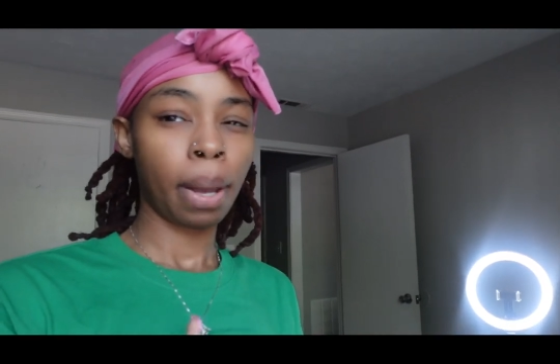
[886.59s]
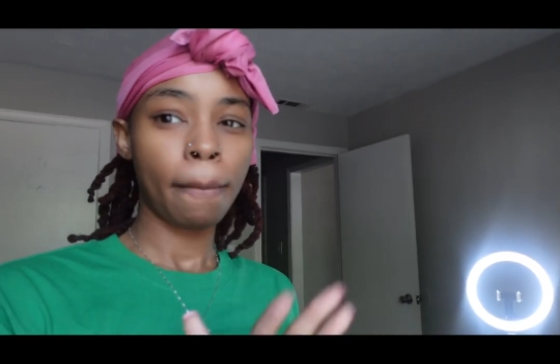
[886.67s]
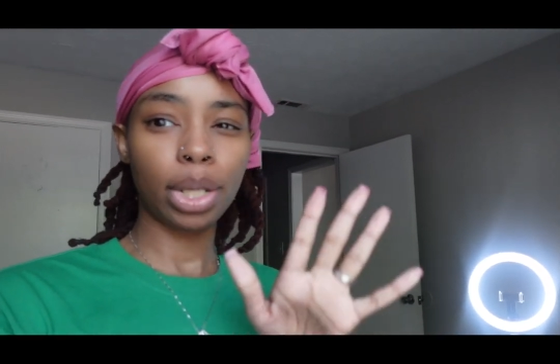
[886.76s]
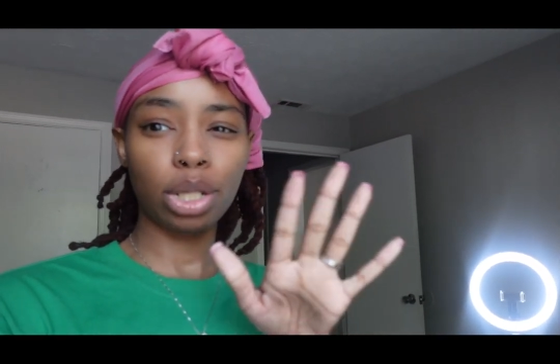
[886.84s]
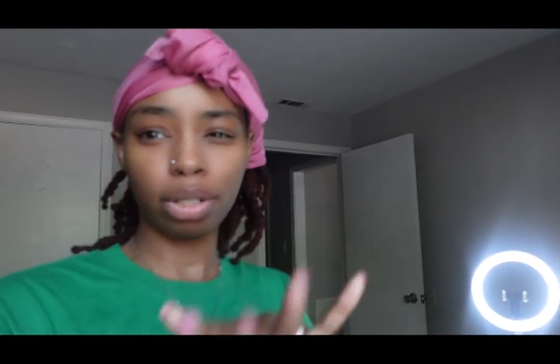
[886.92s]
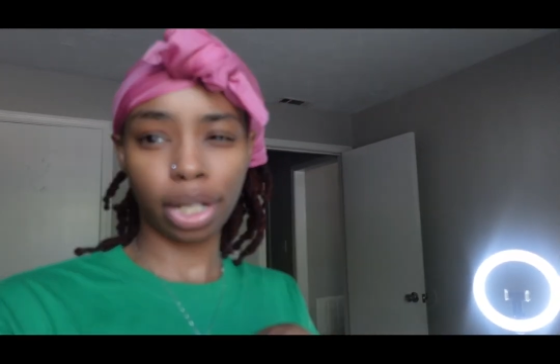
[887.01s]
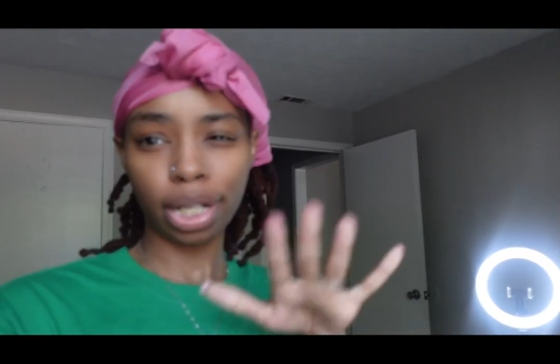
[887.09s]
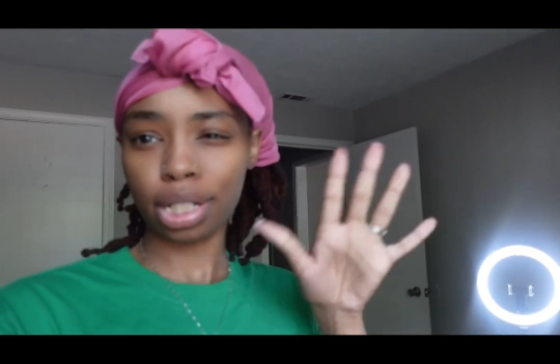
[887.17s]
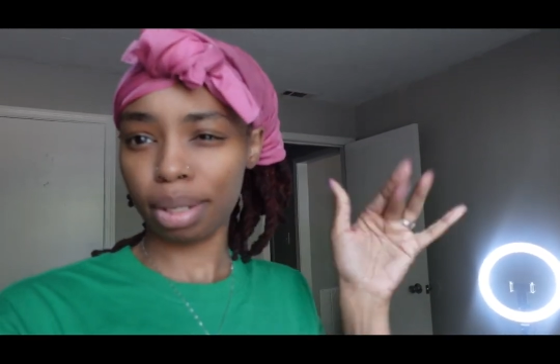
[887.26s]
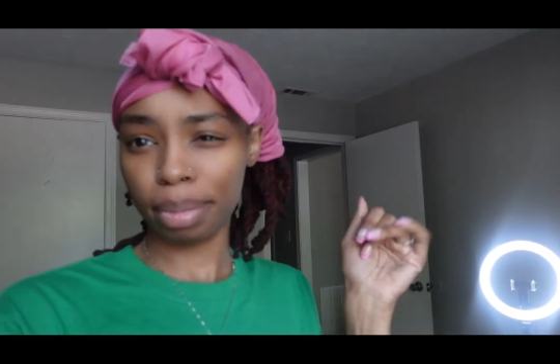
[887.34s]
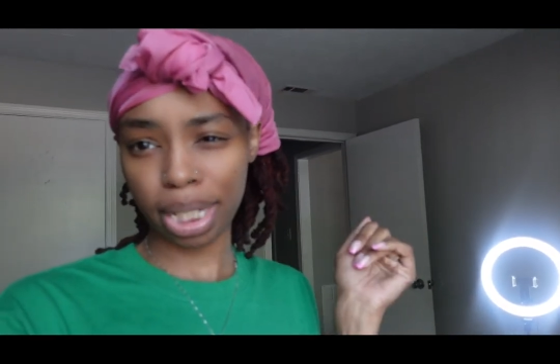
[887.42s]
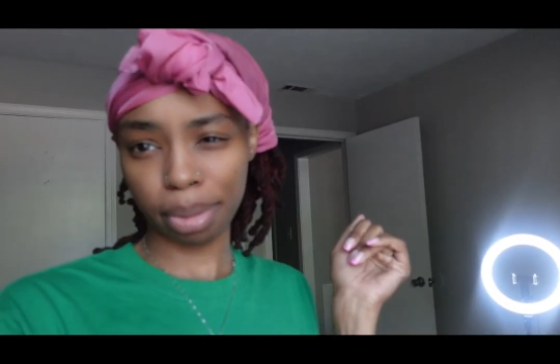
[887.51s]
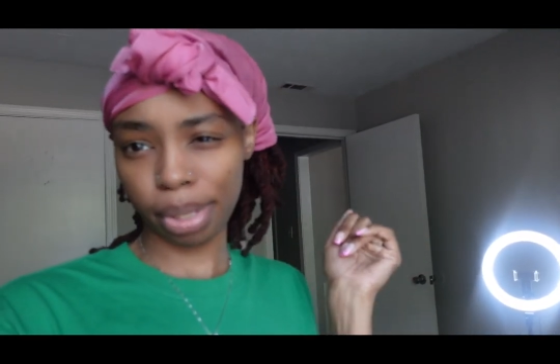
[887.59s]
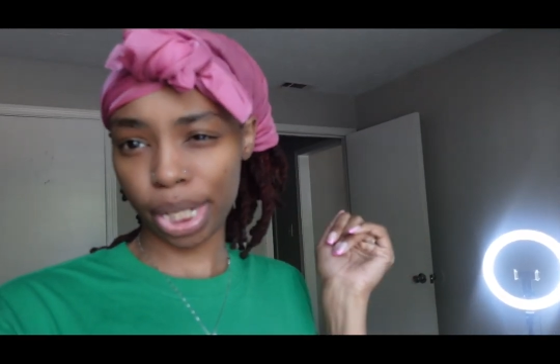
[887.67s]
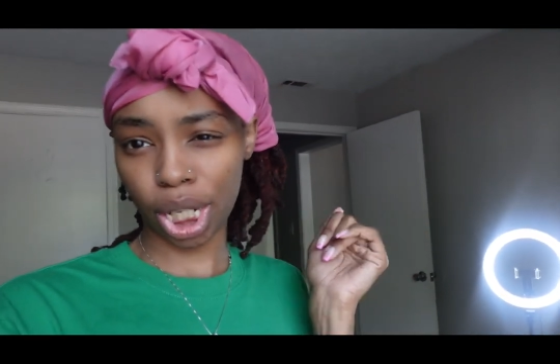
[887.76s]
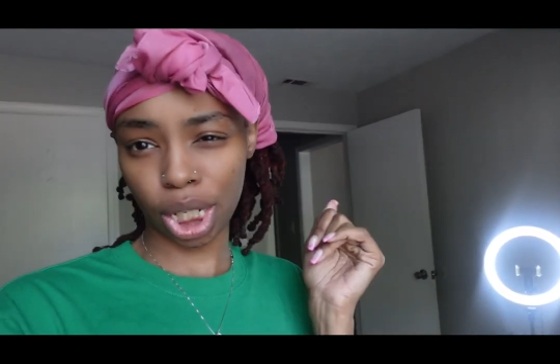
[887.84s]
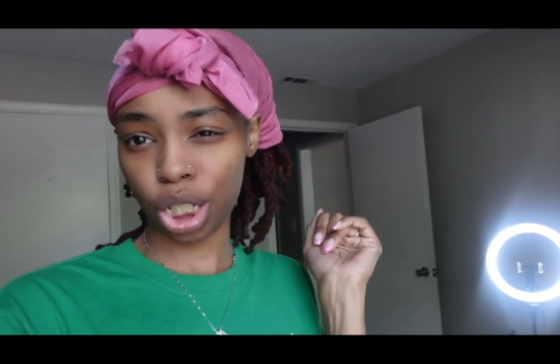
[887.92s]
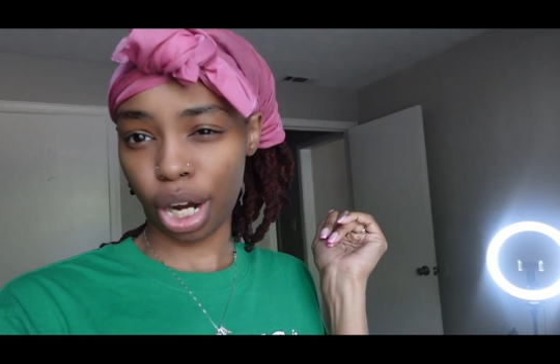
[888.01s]
But it's okay, because I'm gonna take me
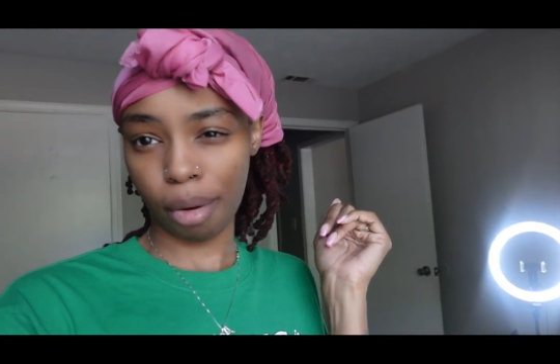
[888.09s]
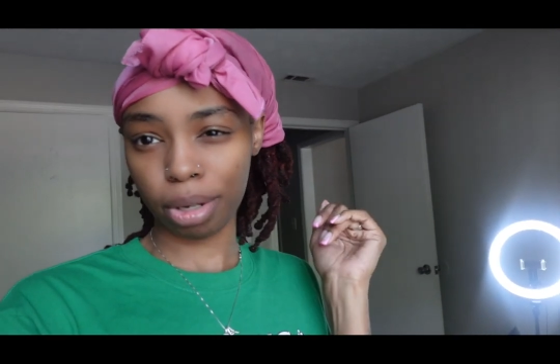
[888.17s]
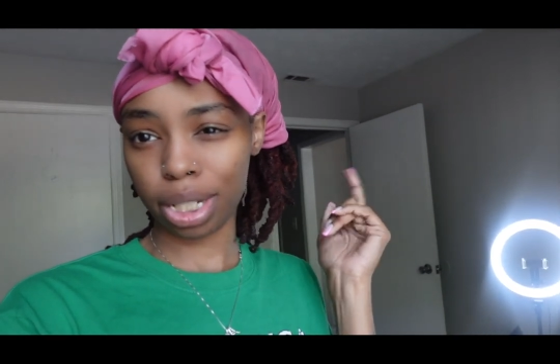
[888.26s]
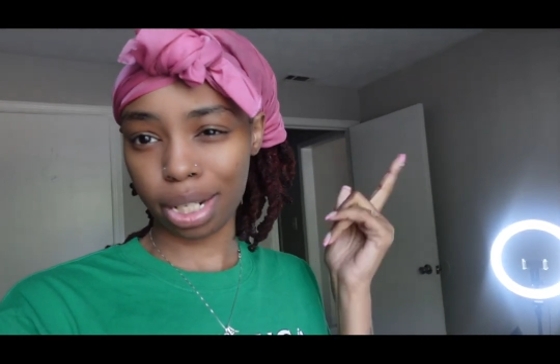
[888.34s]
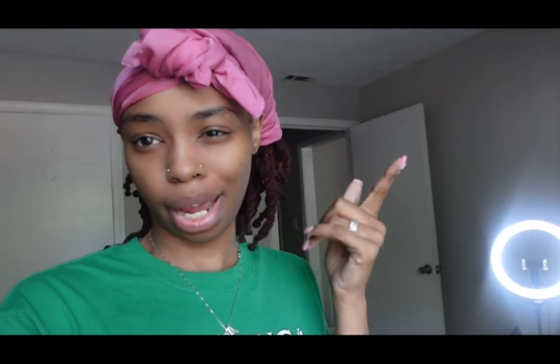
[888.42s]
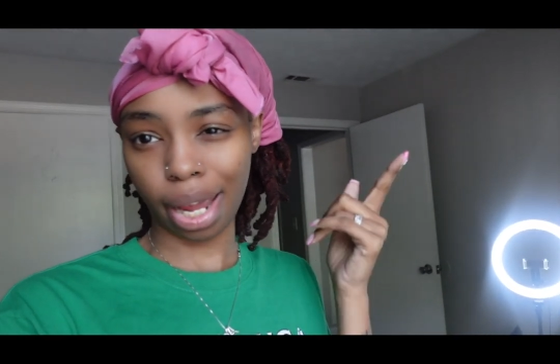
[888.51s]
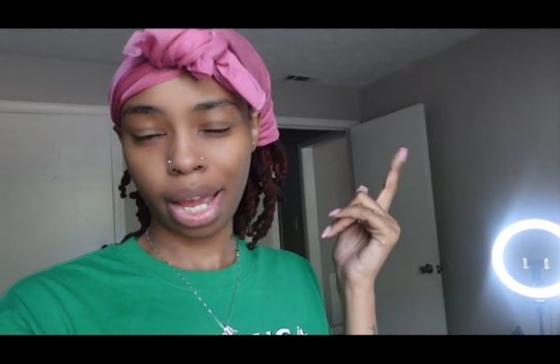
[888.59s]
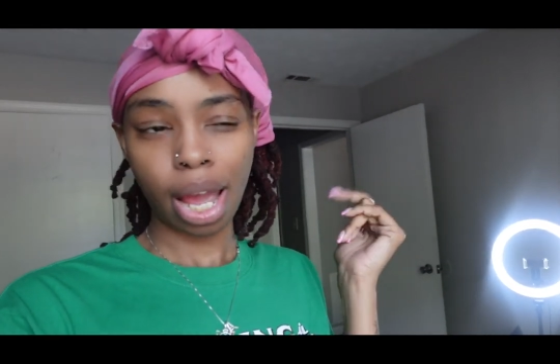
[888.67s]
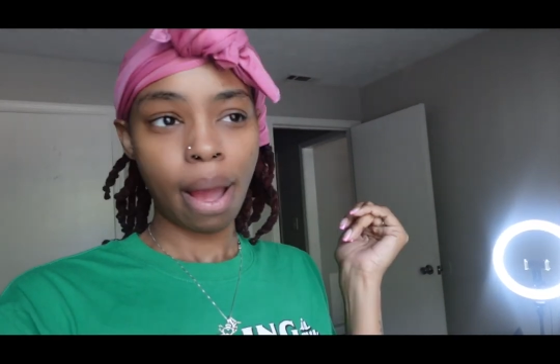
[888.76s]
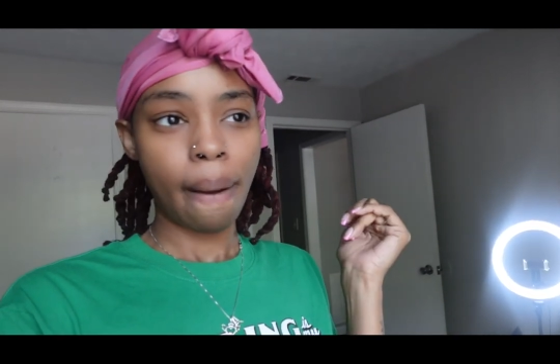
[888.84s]
another shower today.